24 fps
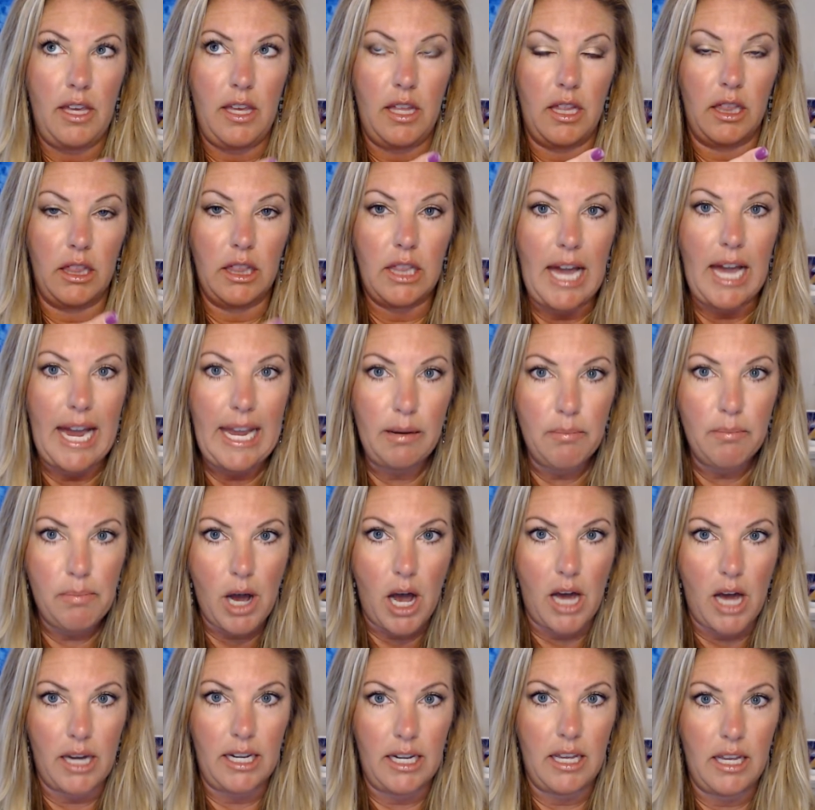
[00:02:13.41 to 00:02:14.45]
light
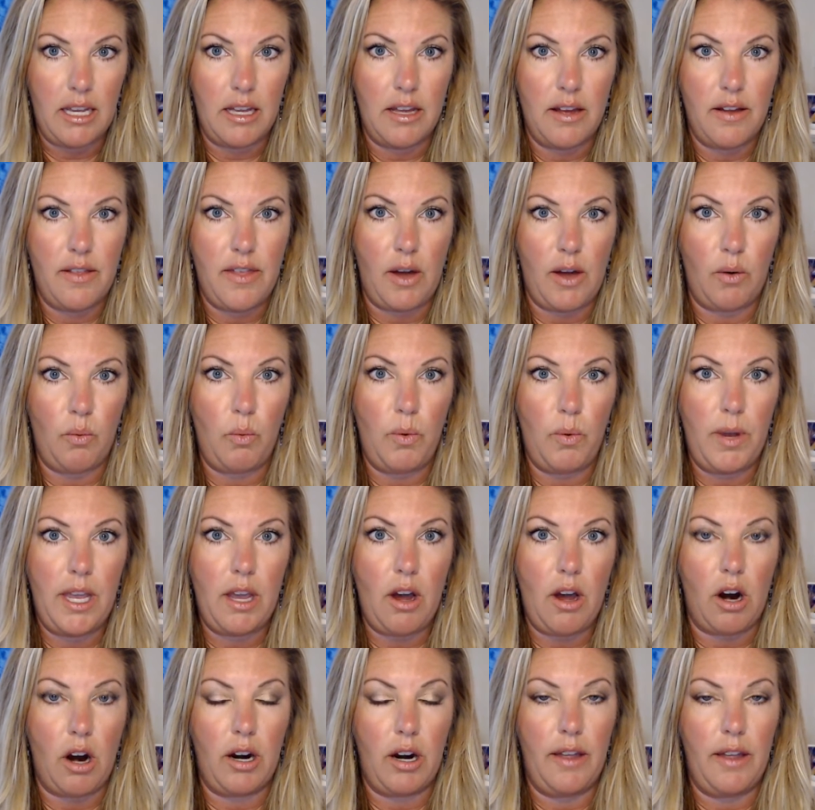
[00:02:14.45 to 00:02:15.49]
body that we
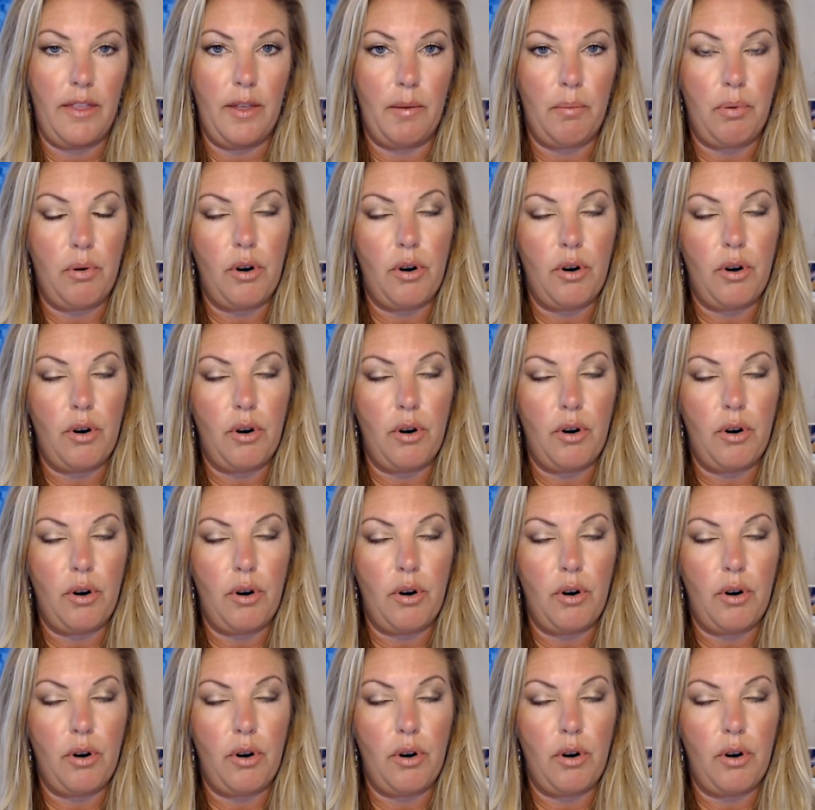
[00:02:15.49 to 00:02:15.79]
are in the